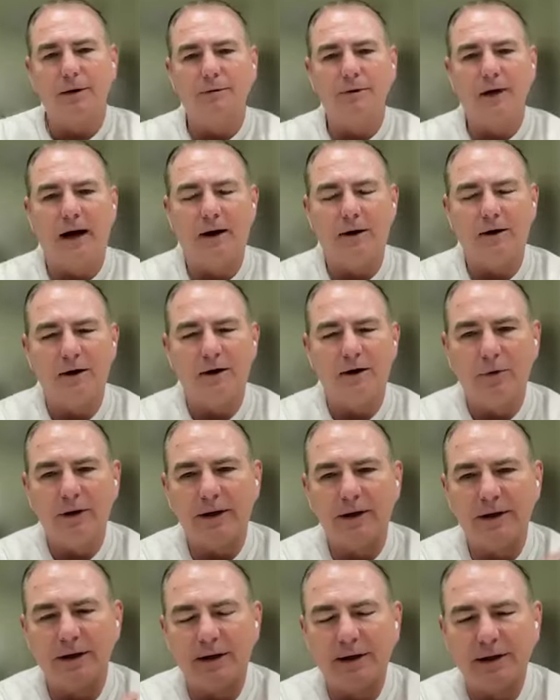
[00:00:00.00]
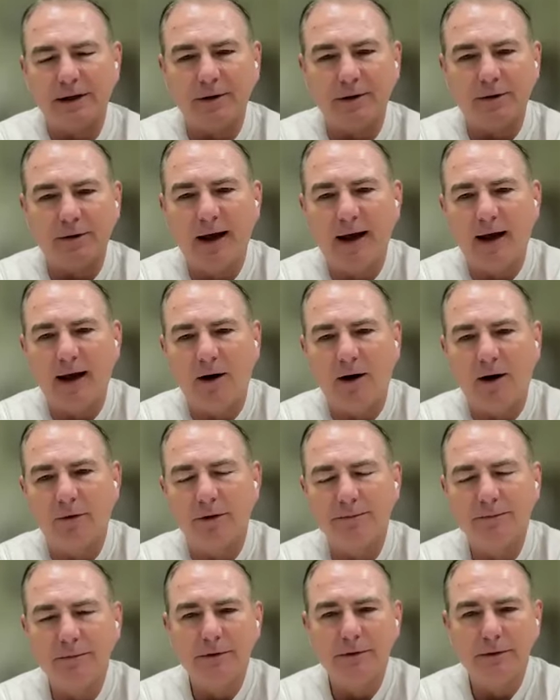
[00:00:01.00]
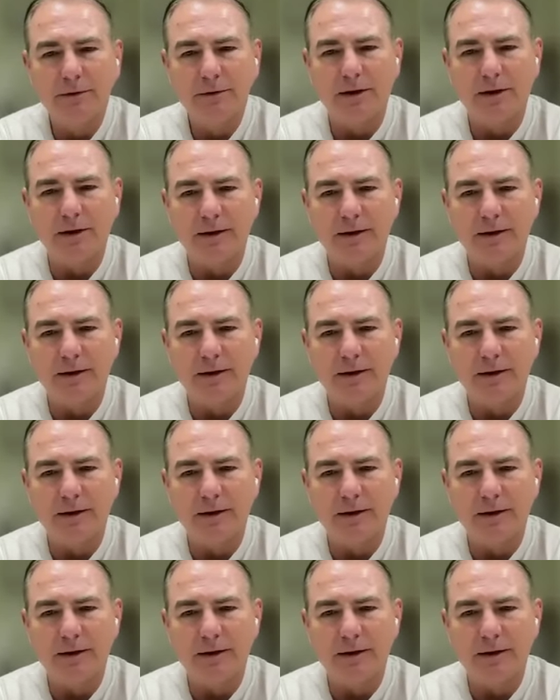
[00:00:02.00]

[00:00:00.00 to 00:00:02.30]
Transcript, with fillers: you know how can we get in here now and